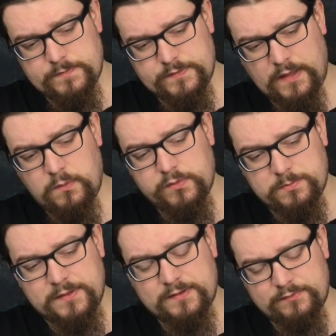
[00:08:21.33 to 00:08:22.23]
That would
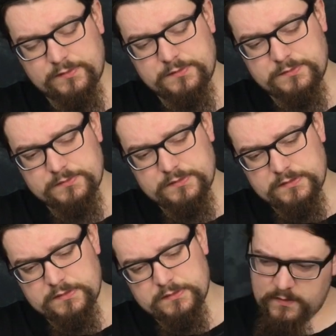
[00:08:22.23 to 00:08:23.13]
be difficult.
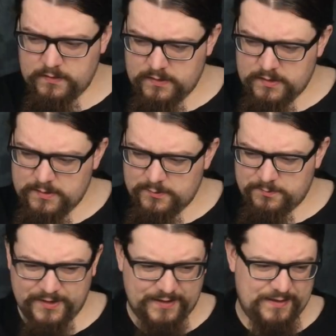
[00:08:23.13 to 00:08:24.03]
But
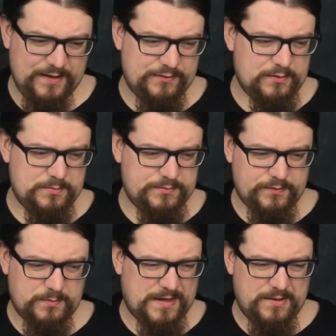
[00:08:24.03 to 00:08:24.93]
picking these up
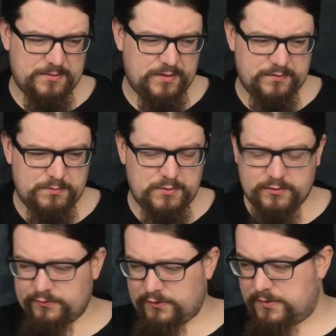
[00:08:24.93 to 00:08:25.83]
for £1 over the
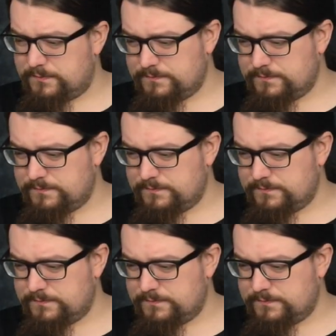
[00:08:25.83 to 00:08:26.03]
Monster,